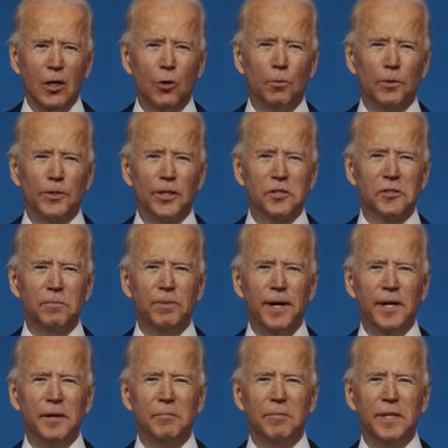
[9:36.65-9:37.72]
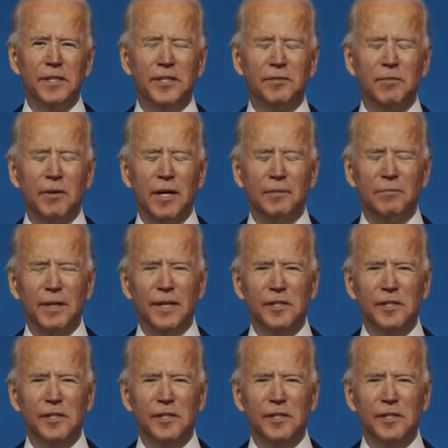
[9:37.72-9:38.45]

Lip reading: who participate in